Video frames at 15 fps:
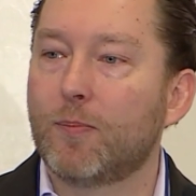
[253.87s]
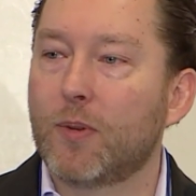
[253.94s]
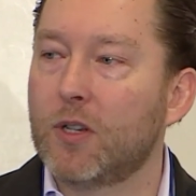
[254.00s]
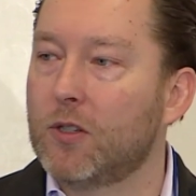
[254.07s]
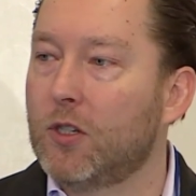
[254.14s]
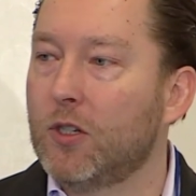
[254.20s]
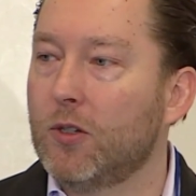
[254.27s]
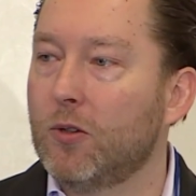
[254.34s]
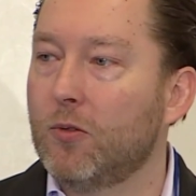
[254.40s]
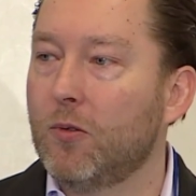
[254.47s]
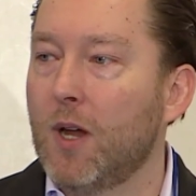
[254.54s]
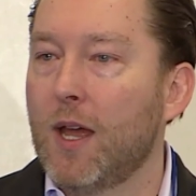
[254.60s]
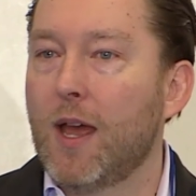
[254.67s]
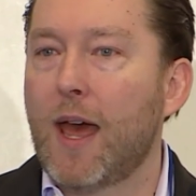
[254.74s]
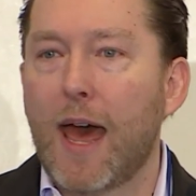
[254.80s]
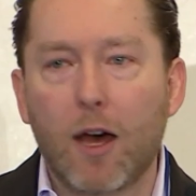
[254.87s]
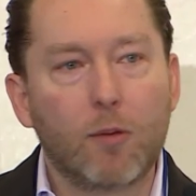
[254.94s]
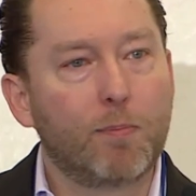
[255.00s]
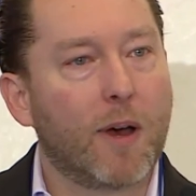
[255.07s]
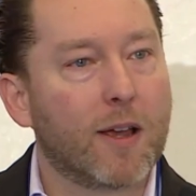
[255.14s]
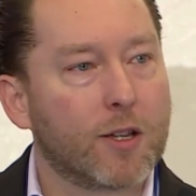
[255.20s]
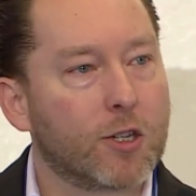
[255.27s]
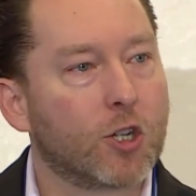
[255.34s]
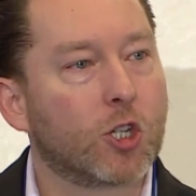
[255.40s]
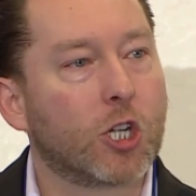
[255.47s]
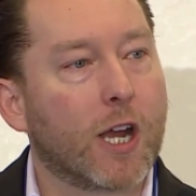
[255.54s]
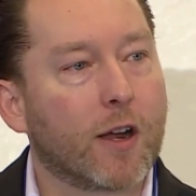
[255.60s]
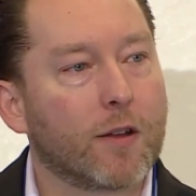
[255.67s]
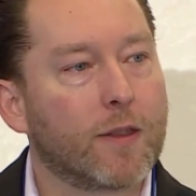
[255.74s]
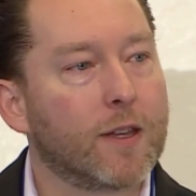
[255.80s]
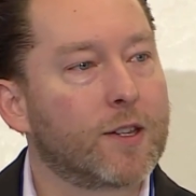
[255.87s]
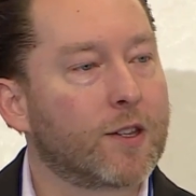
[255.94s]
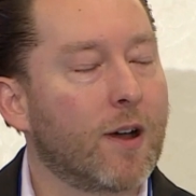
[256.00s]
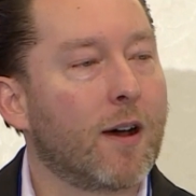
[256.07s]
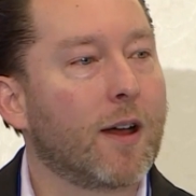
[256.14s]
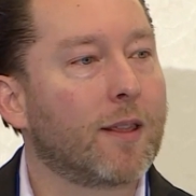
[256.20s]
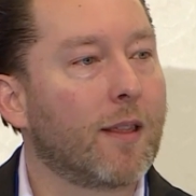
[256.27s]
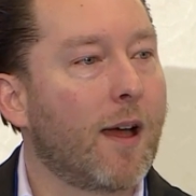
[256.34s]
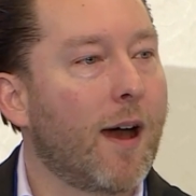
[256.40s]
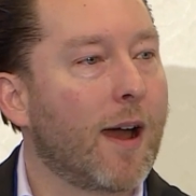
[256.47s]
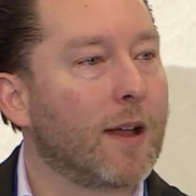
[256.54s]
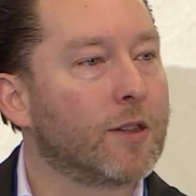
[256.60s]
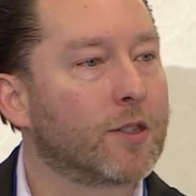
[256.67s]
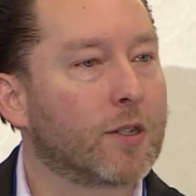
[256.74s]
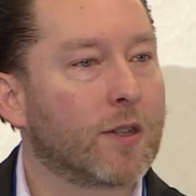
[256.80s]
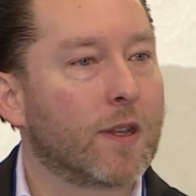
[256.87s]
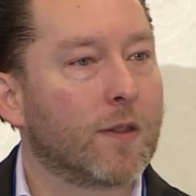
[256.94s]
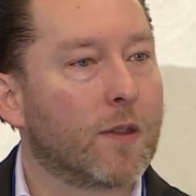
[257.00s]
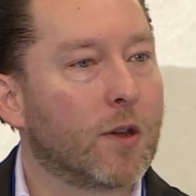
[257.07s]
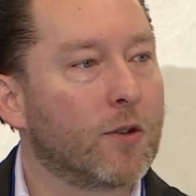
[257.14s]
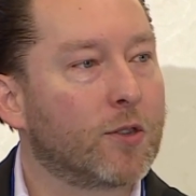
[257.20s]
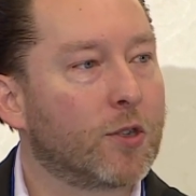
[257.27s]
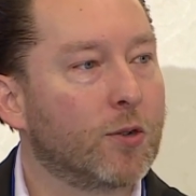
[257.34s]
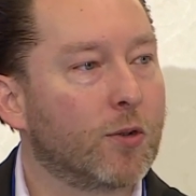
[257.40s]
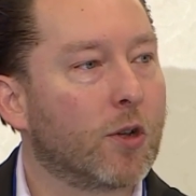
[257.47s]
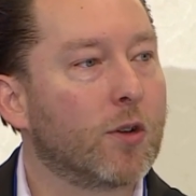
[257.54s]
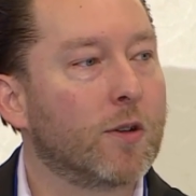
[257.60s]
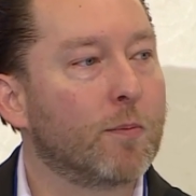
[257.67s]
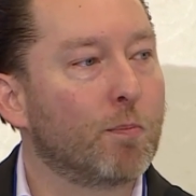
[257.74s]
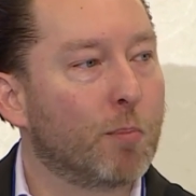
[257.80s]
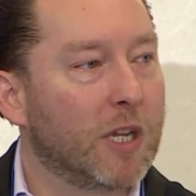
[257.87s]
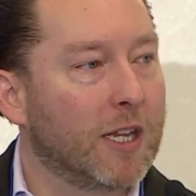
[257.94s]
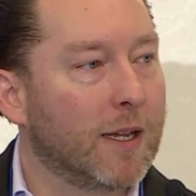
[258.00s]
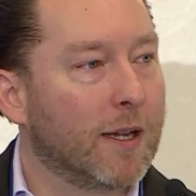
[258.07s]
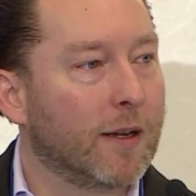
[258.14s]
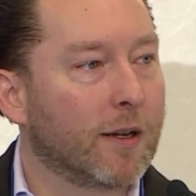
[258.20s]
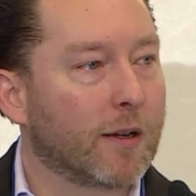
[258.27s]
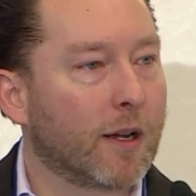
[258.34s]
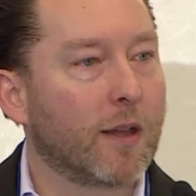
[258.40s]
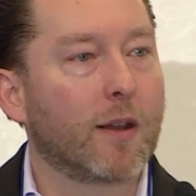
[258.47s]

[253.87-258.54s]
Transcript: but do help us share this online so that those who couldn't be here